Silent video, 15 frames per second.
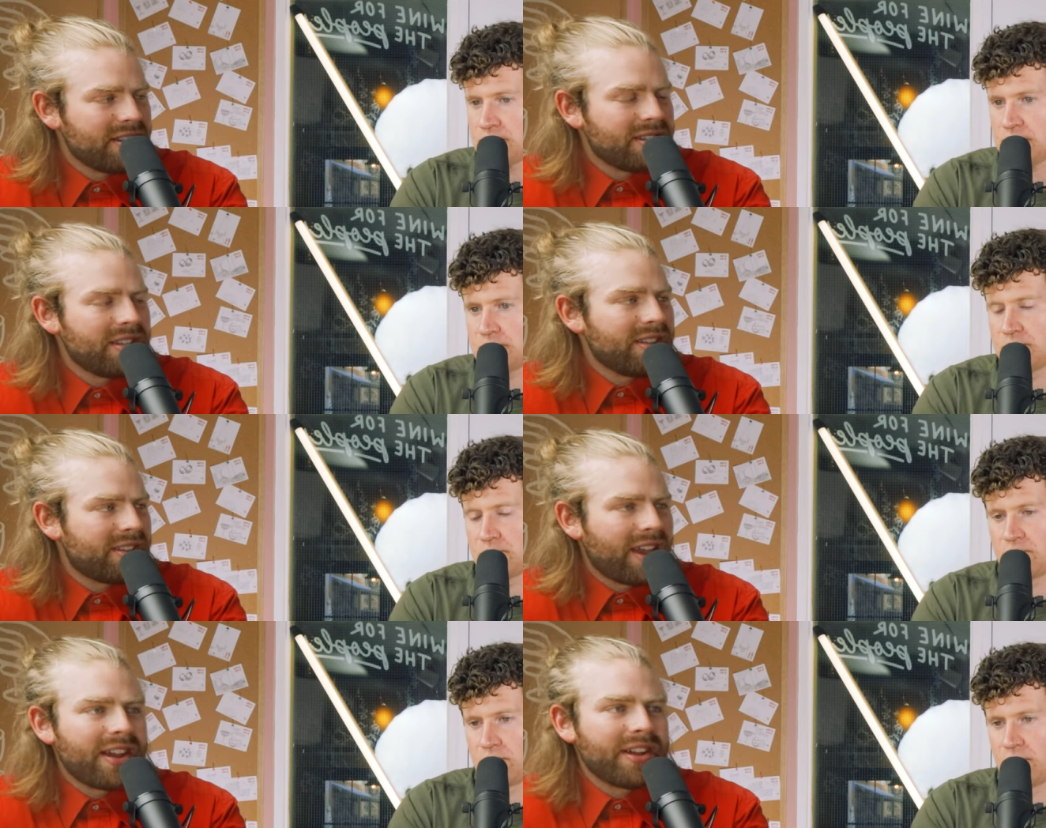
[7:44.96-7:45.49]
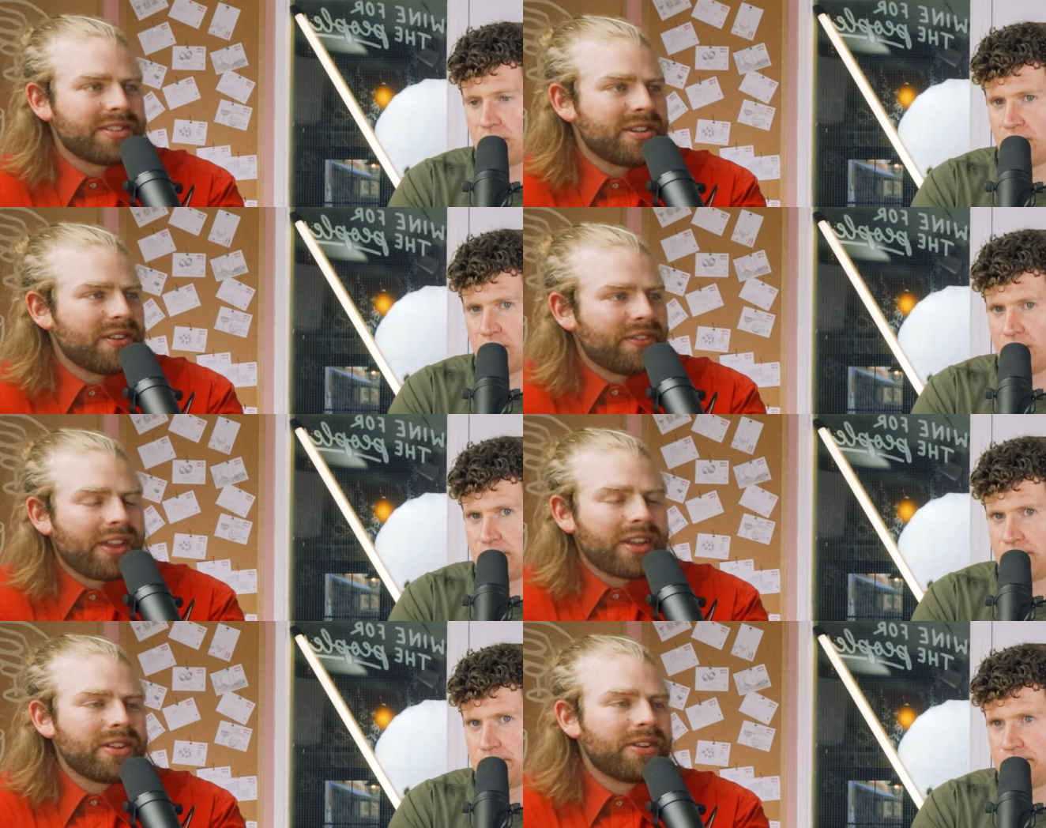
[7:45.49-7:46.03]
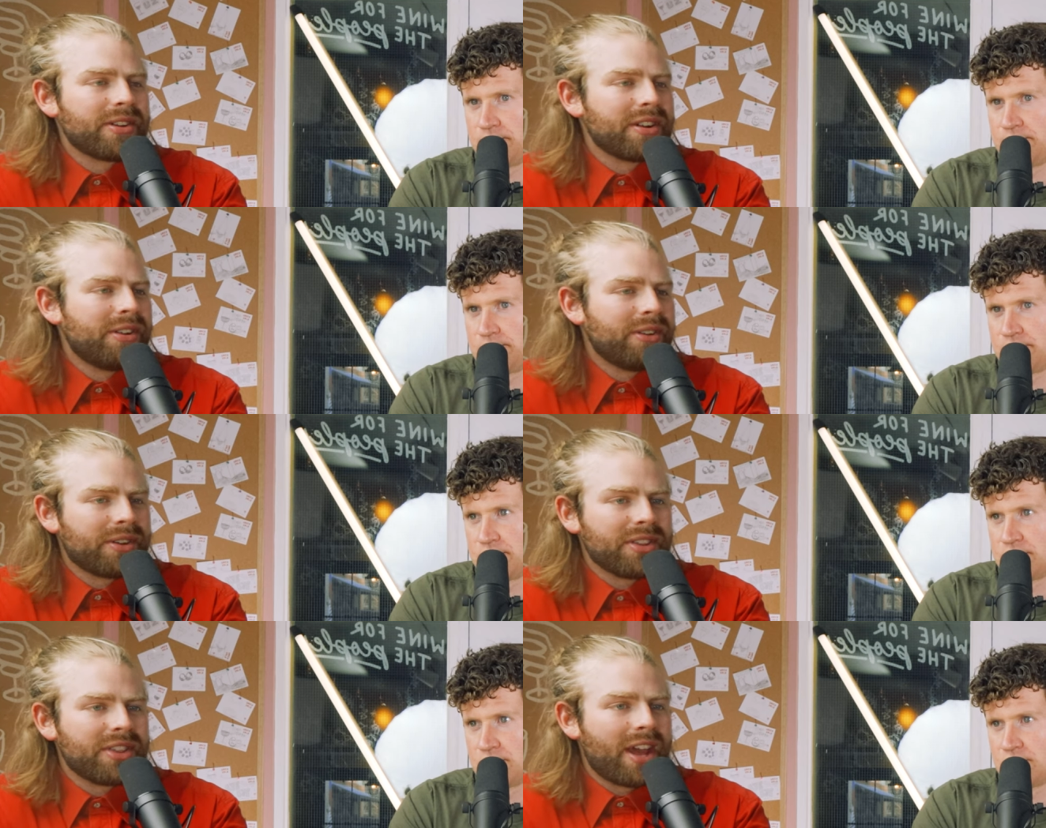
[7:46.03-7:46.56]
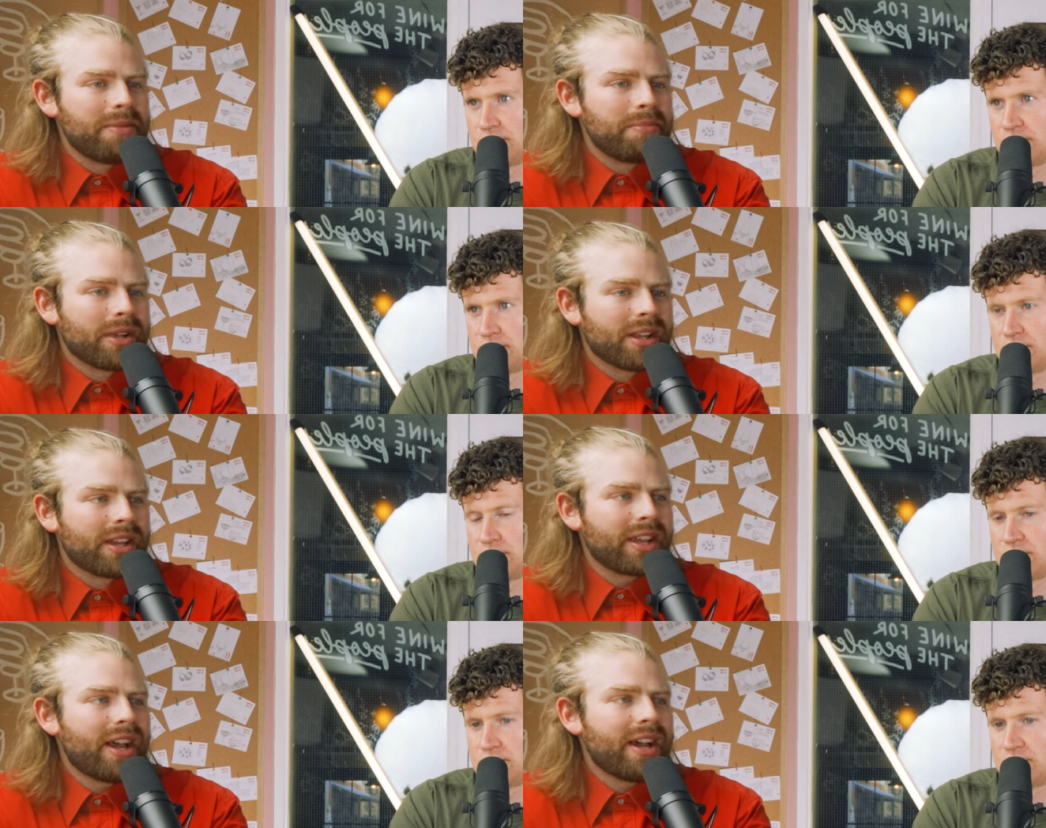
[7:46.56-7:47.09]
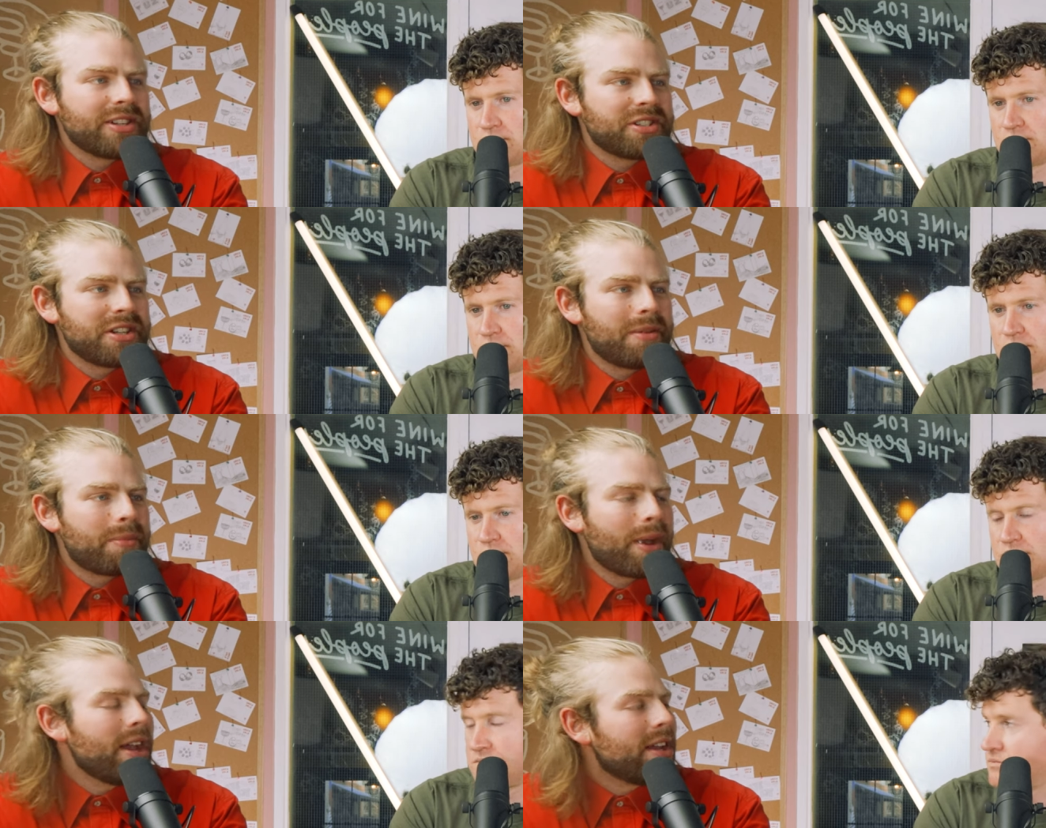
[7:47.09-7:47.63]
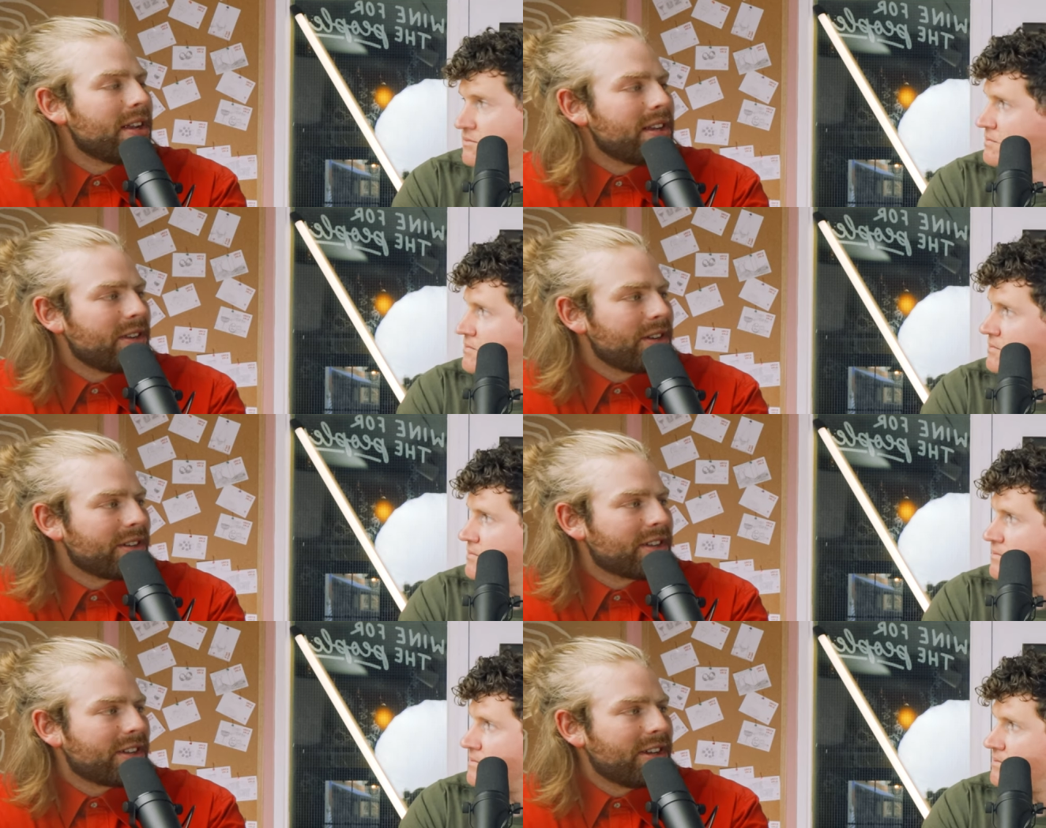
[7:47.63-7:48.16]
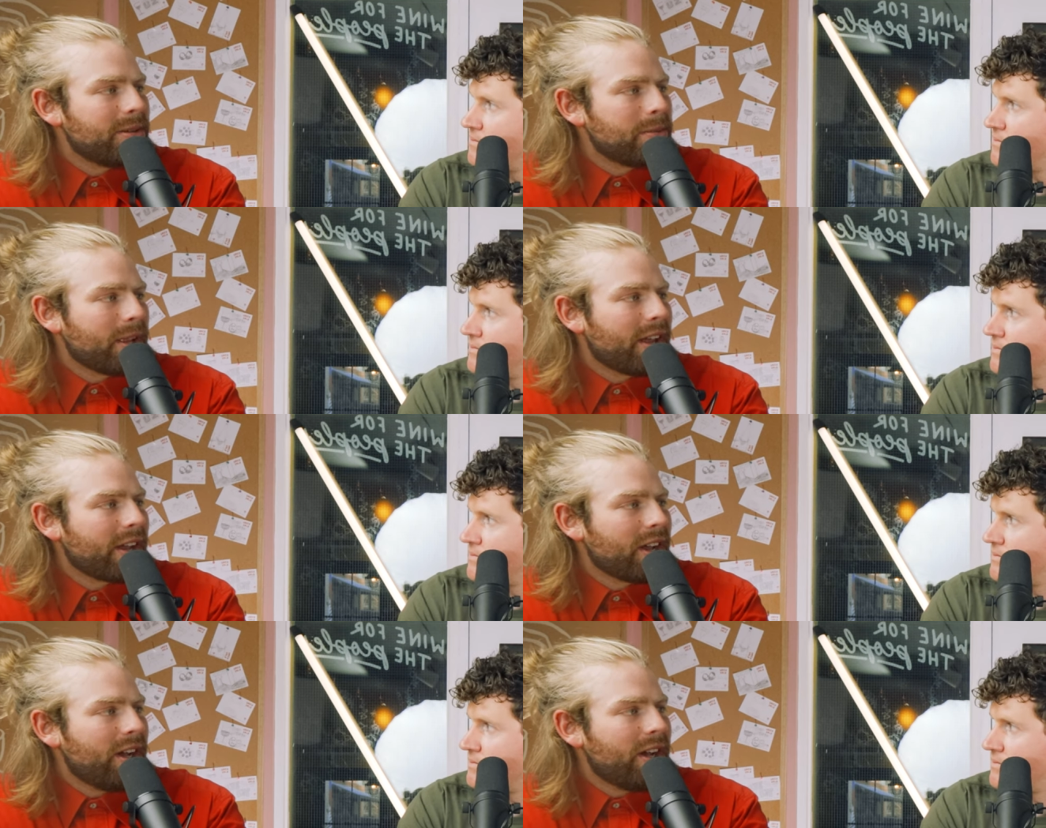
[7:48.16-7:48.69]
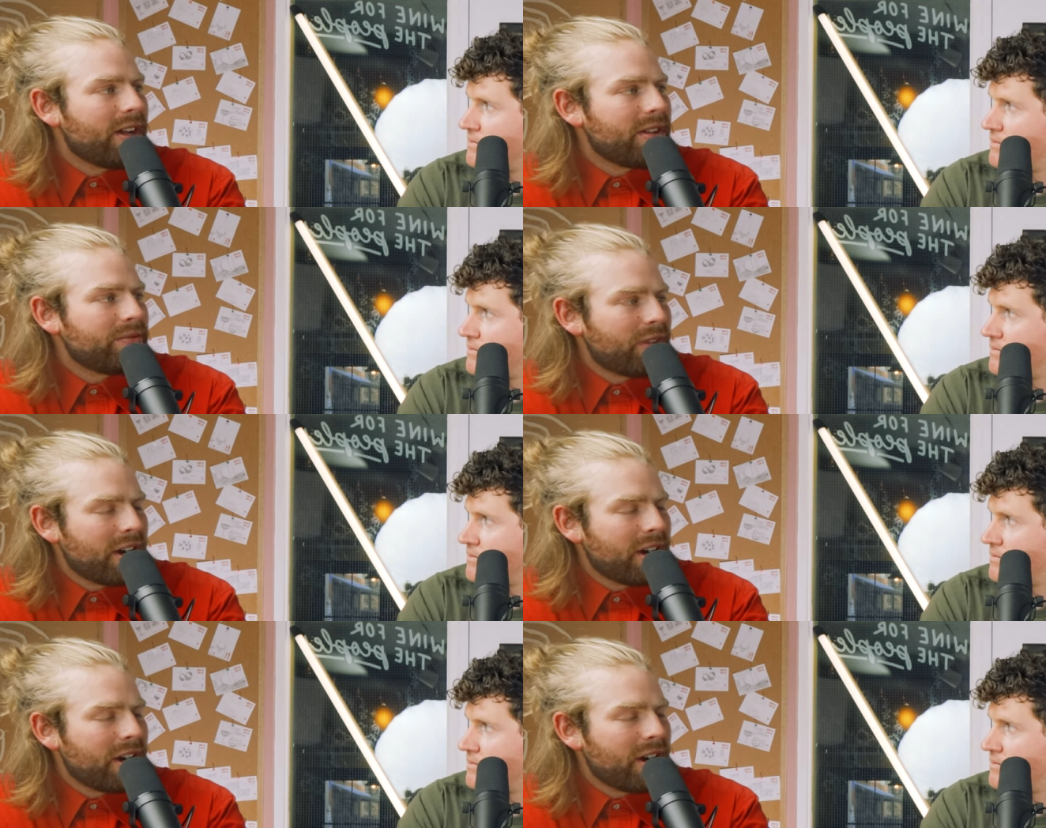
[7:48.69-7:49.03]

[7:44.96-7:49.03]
Speaker 1: It, they are different. Like you're not going to look at that and be like, ah, champagne. You're going to be like, ah, oh,